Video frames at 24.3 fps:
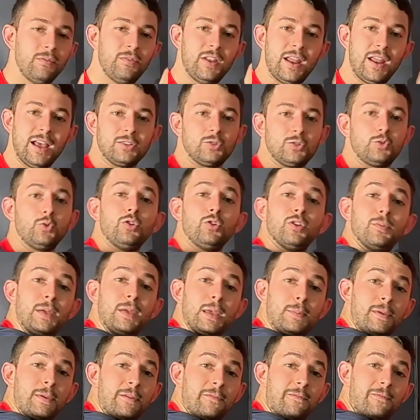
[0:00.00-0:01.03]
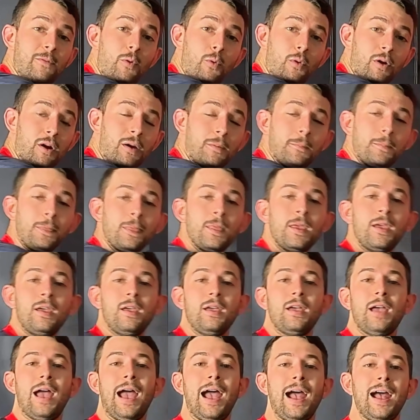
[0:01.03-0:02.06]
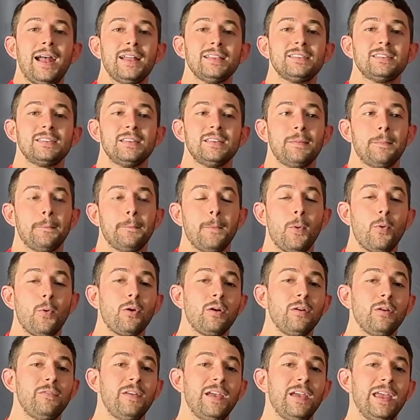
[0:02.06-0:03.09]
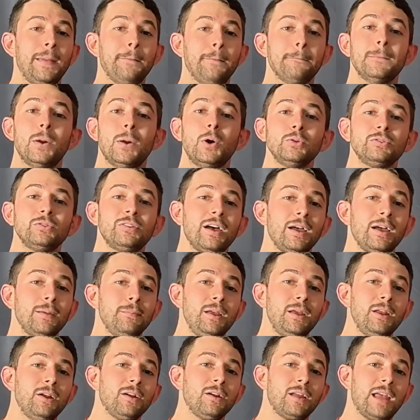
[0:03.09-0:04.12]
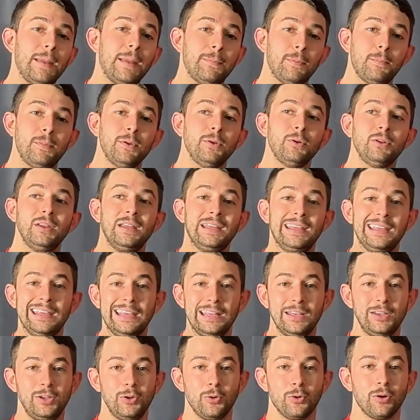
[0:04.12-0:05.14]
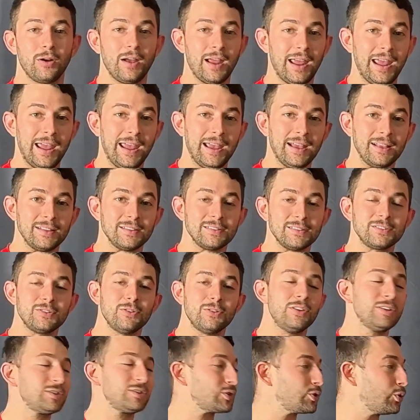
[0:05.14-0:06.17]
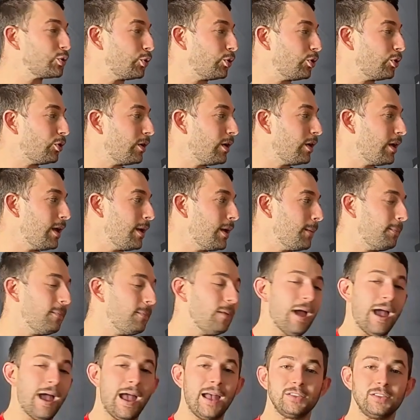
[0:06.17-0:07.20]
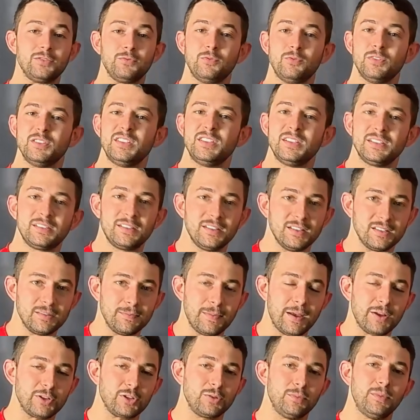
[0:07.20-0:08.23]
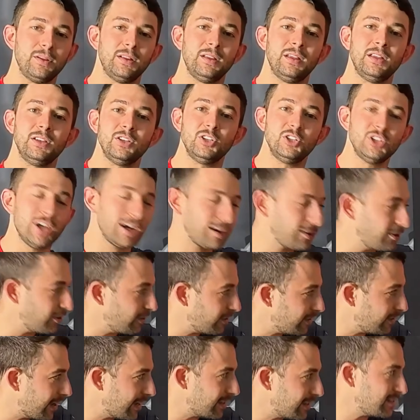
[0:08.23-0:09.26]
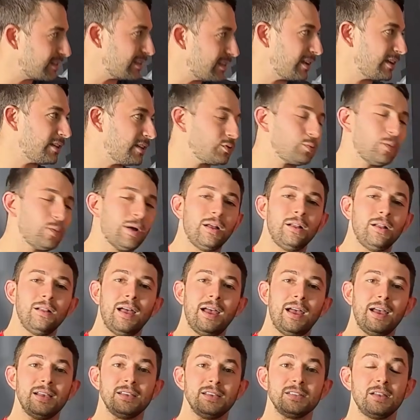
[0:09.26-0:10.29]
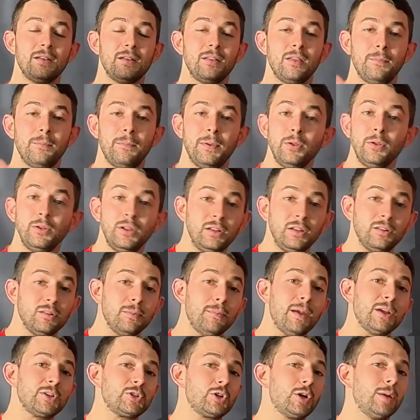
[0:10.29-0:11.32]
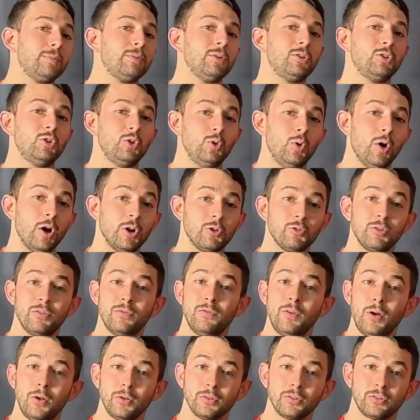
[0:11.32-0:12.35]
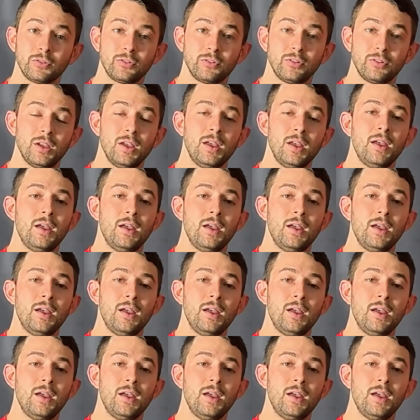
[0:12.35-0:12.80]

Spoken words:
The next tool, the PP4, adds more of a multimeter capability in your hands. So this tool adds resistance measurement, injector testing, as well as ability to measure up to 200 volts.